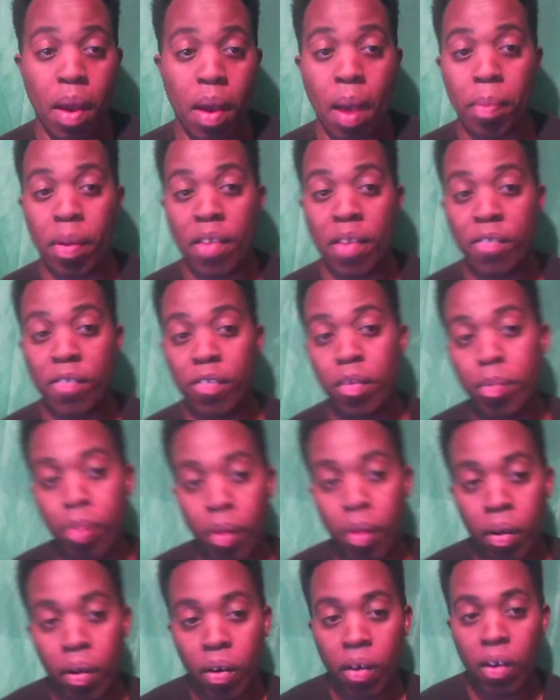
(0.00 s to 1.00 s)
played
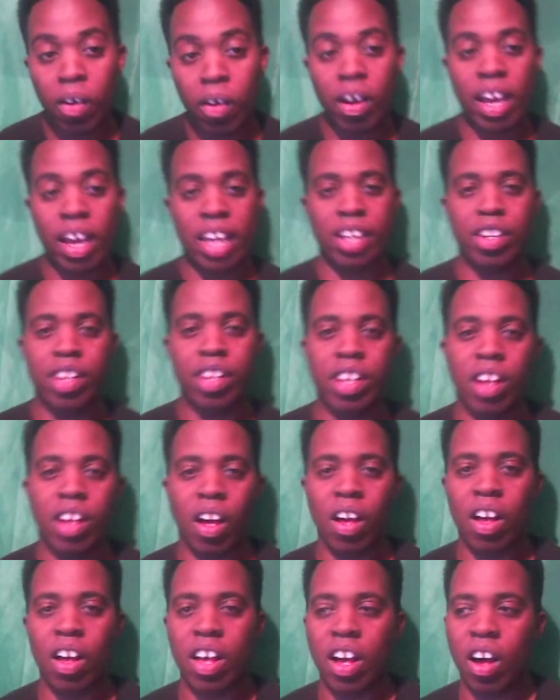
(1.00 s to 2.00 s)
football and did
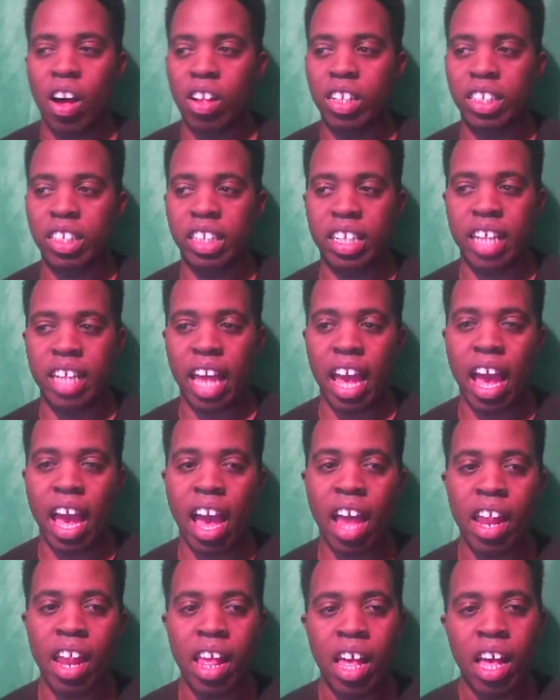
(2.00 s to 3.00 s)
all this and
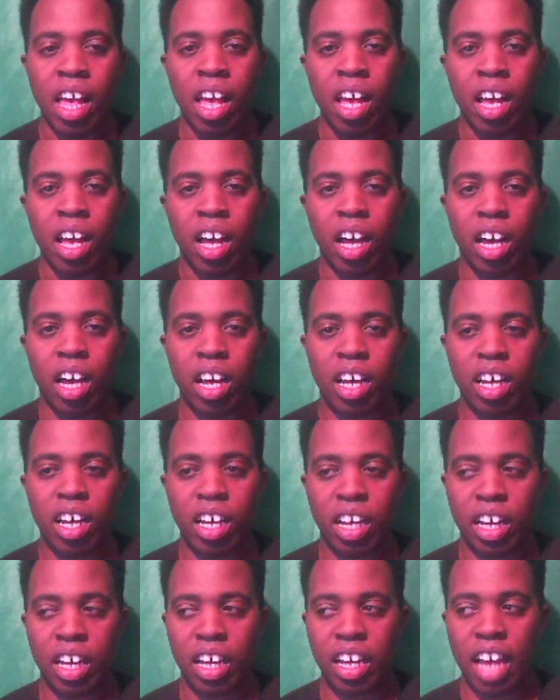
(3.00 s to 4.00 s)
that.
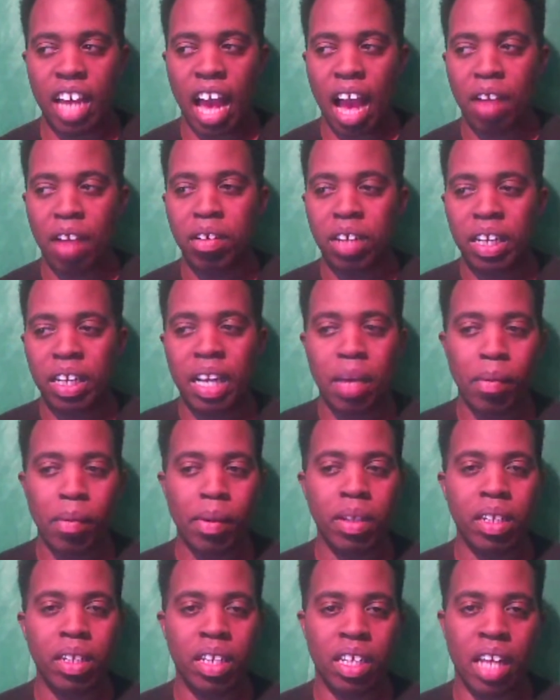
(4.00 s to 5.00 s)
I got
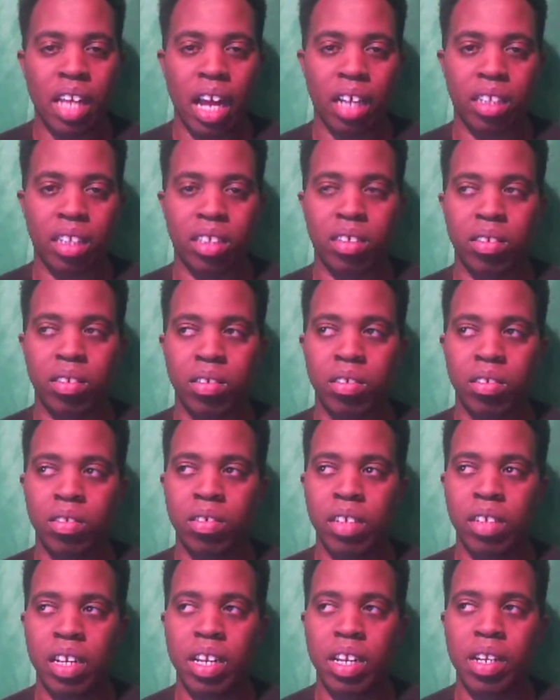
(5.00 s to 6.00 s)
bullied a lot,
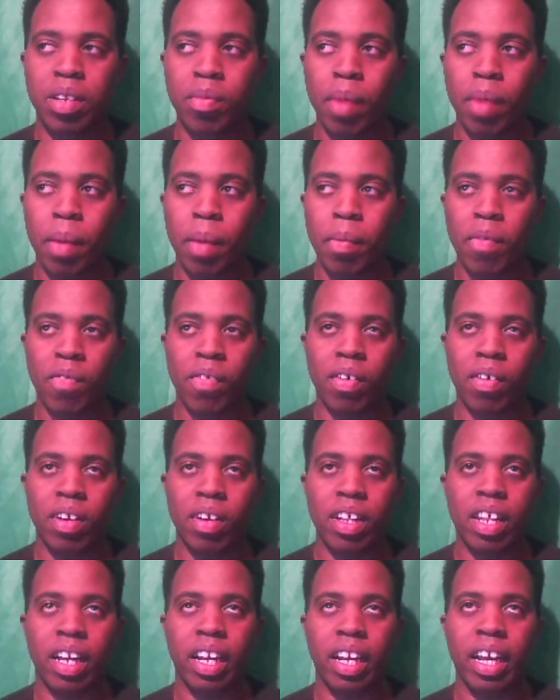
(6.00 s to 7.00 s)
so it made me feel,
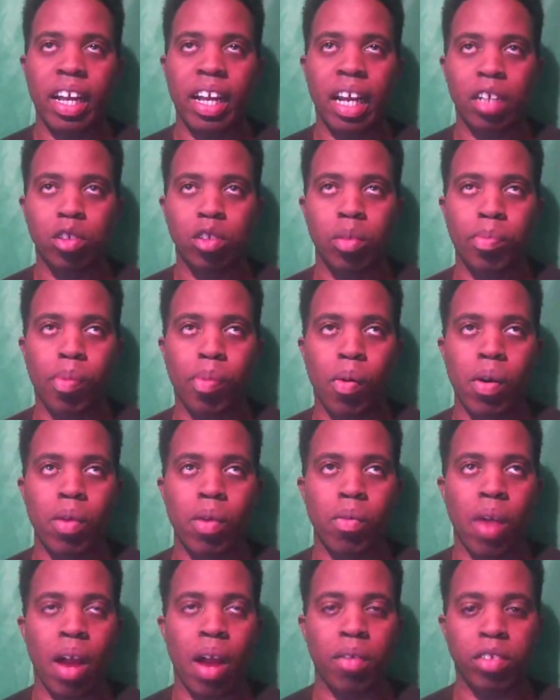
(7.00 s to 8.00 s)
and it got to a
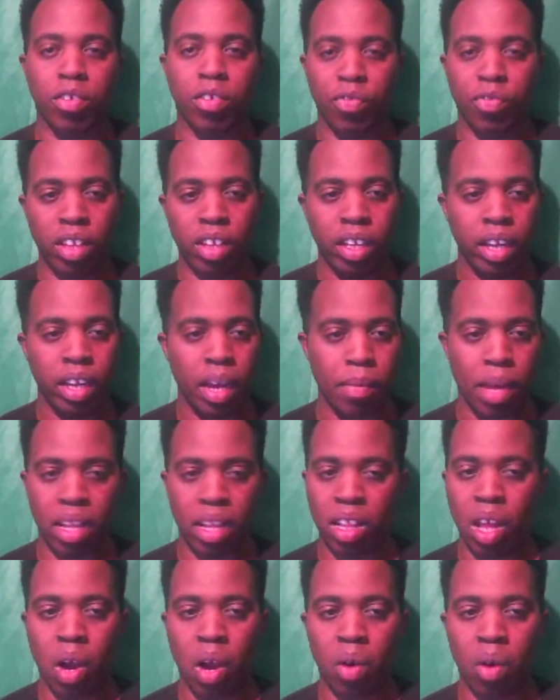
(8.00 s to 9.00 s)
point where I was just feeling at my
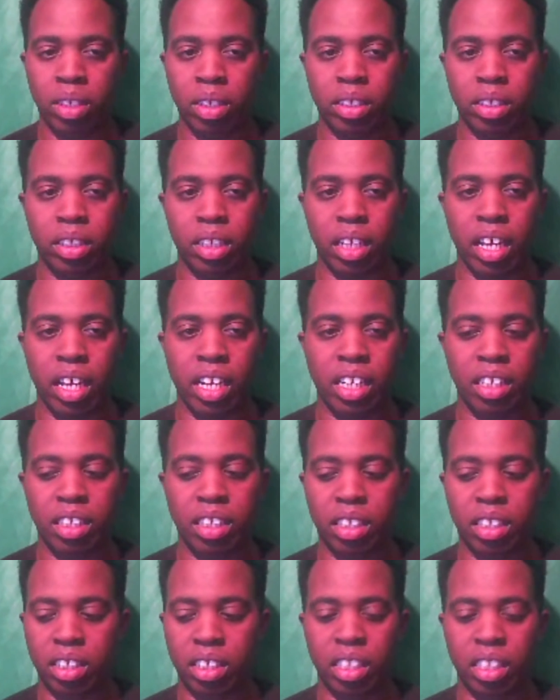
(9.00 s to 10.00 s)
lowest, and it
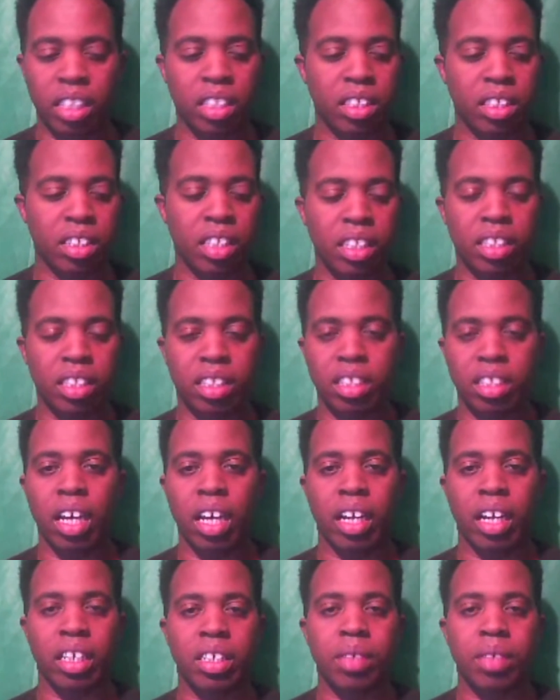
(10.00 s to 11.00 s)

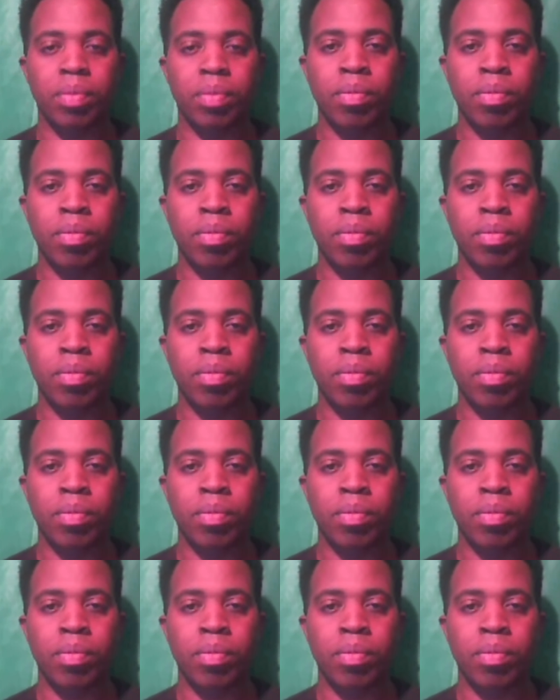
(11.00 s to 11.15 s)
sucked.